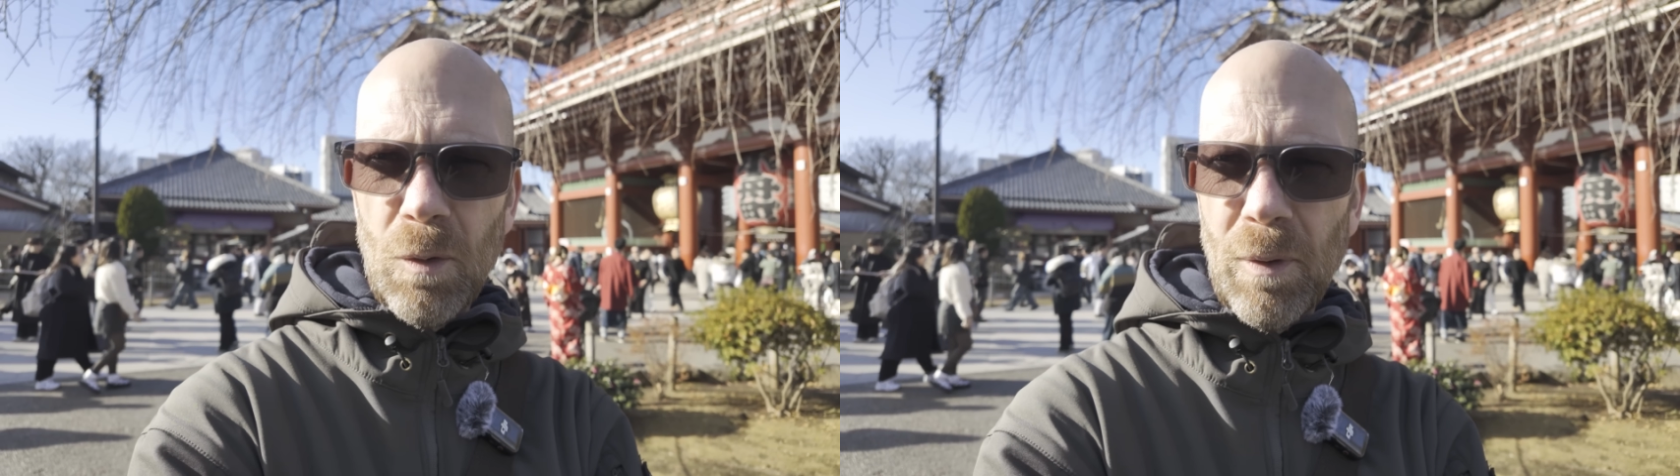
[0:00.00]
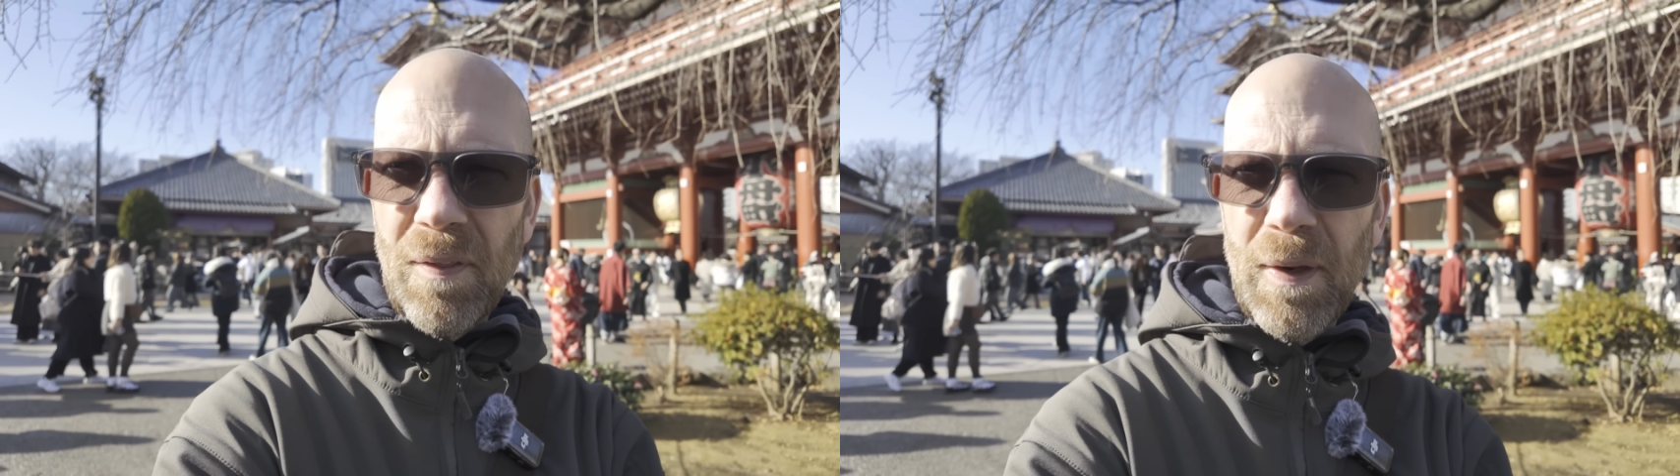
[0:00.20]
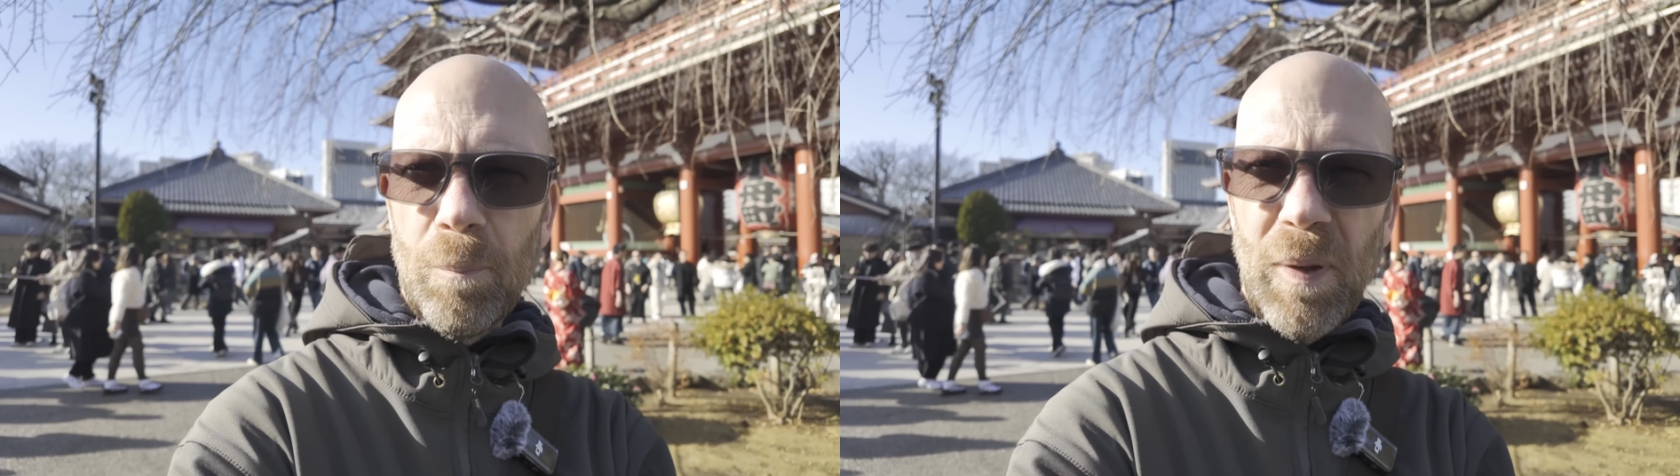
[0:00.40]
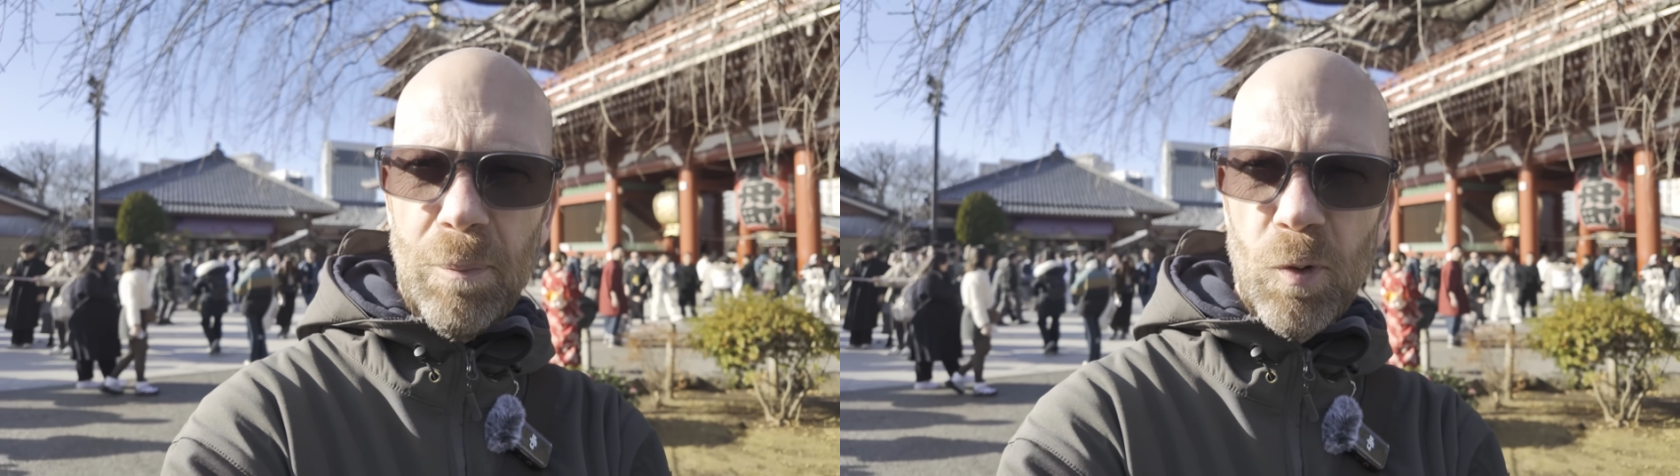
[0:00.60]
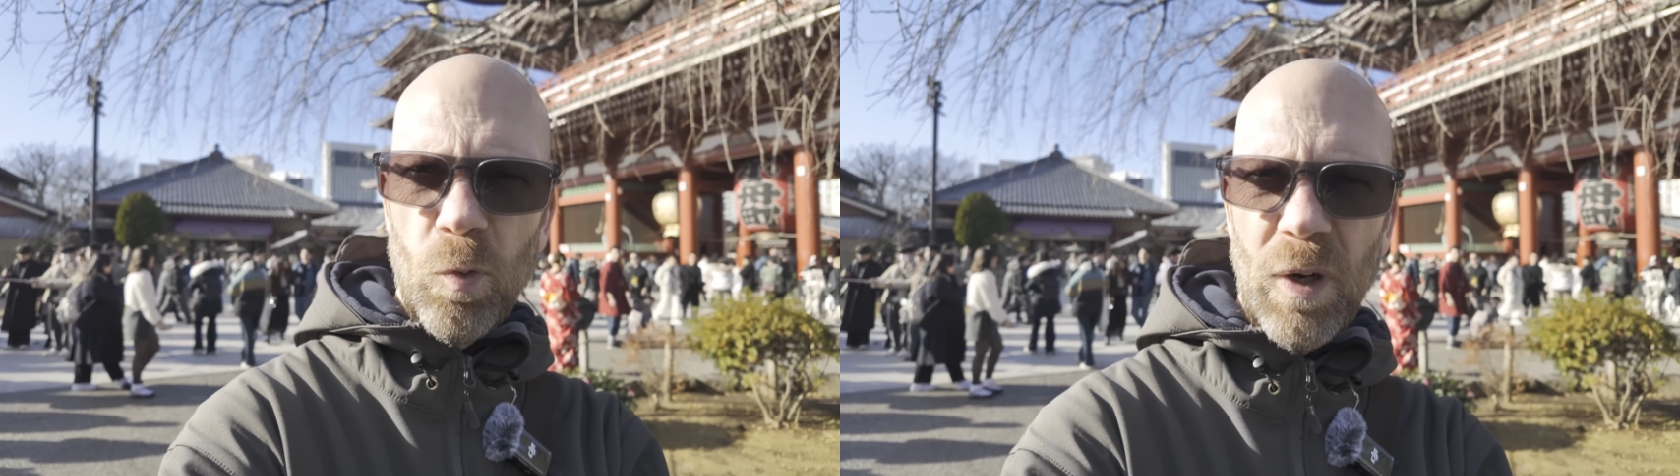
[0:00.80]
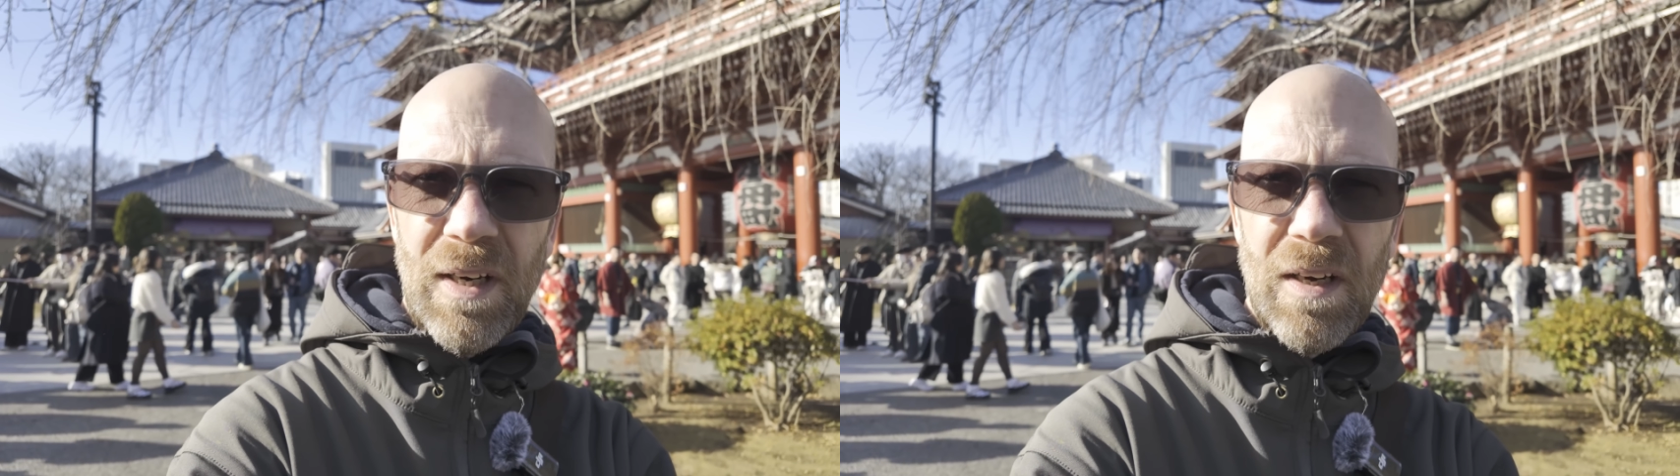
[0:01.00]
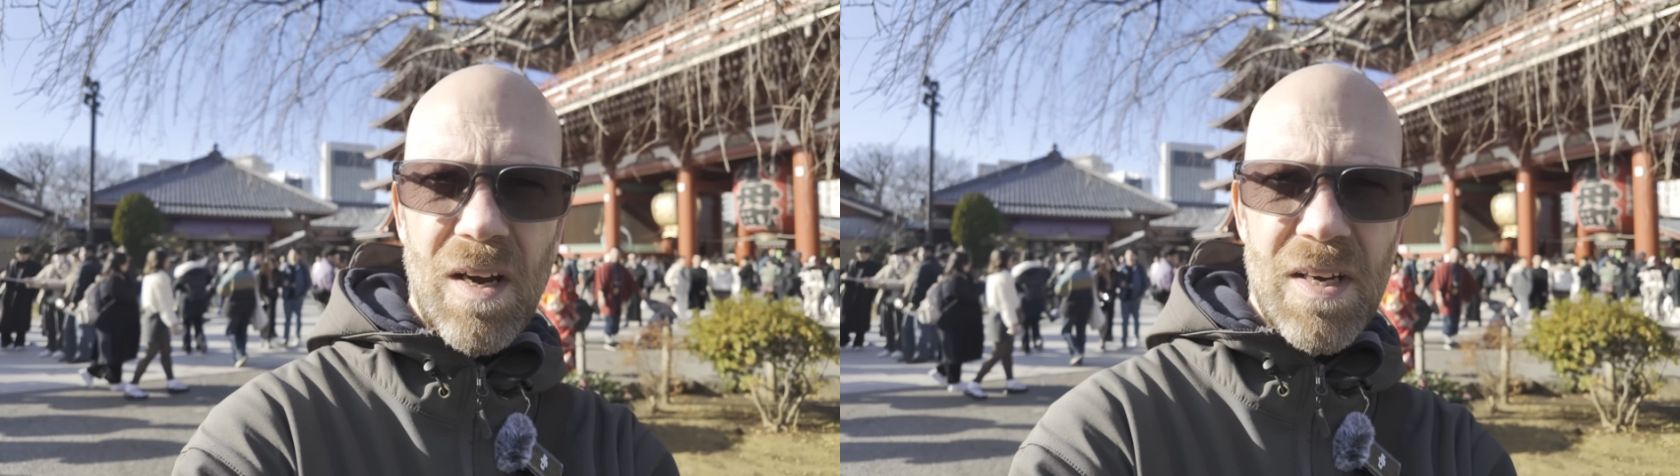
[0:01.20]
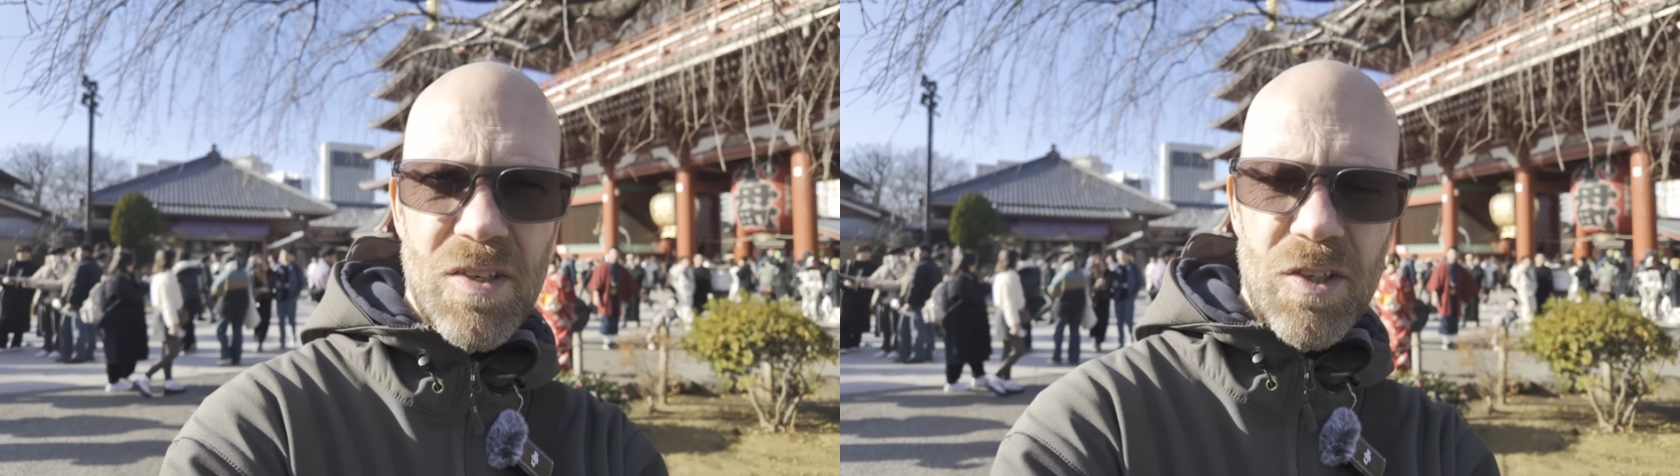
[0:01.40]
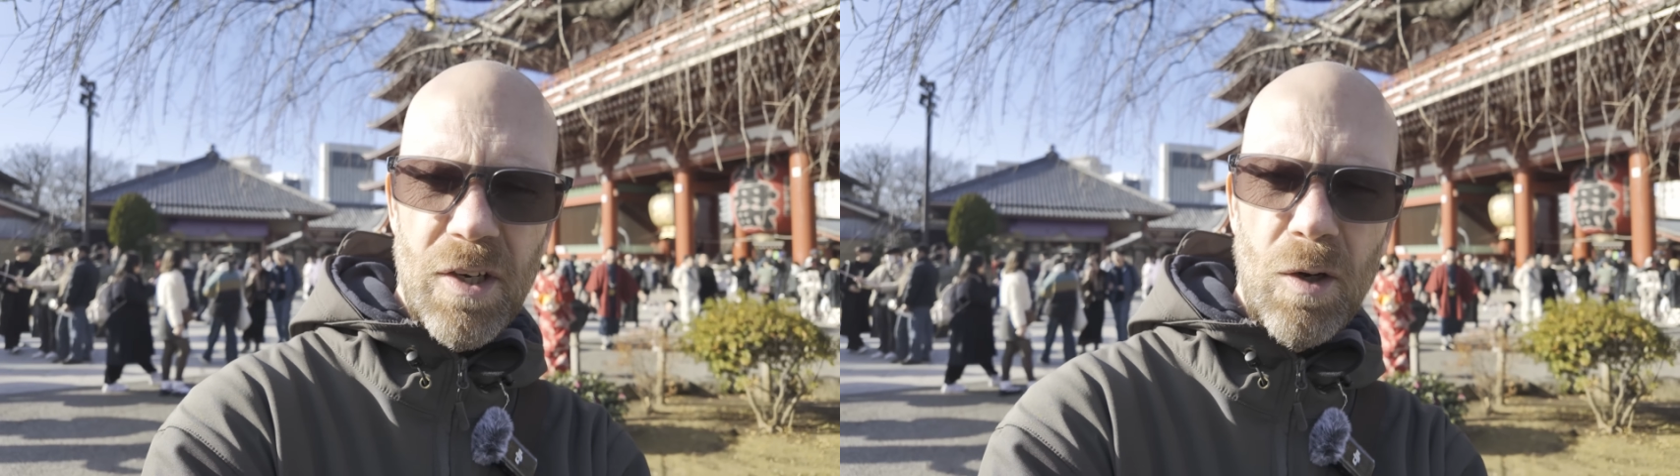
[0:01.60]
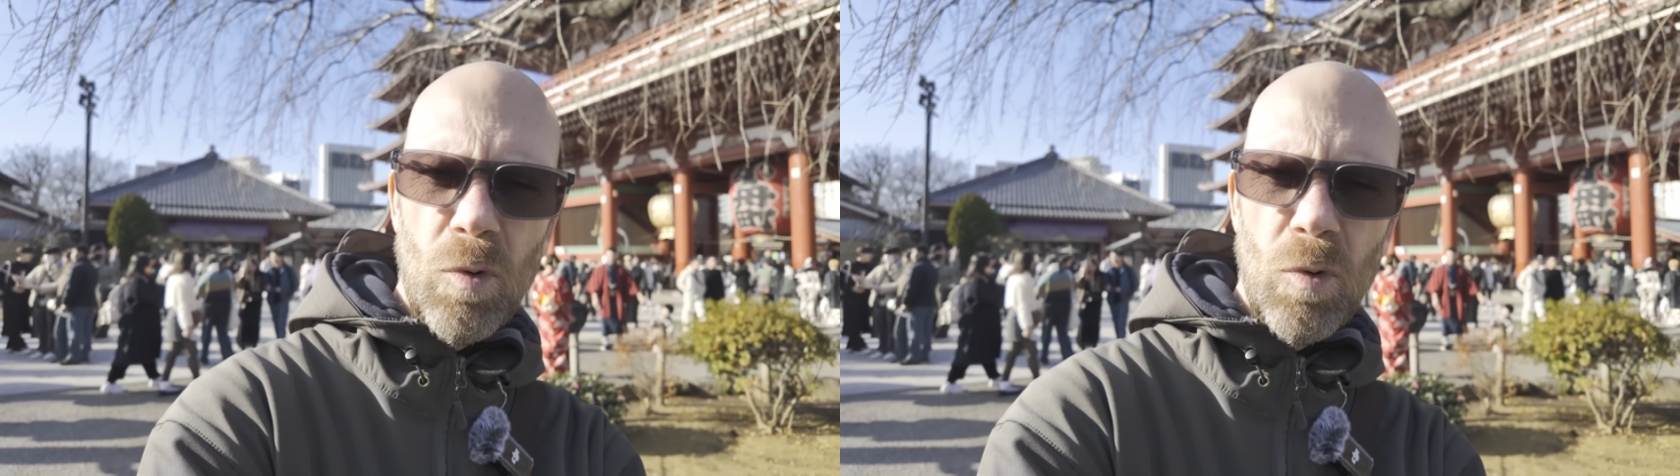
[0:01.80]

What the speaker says: when I think people realised,